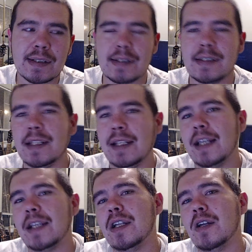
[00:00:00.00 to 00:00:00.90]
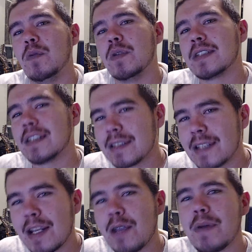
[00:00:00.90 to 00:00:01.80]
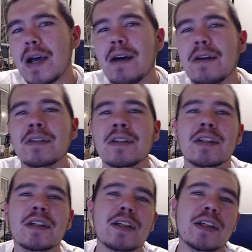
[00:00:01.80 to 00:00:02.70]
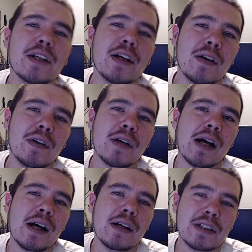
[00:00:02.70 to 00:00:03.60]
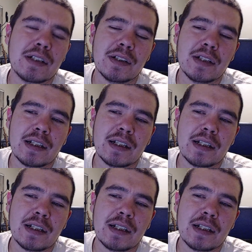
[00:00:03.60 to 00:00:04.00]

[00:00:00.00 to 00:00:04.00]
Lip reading: to see like what's the city about, how like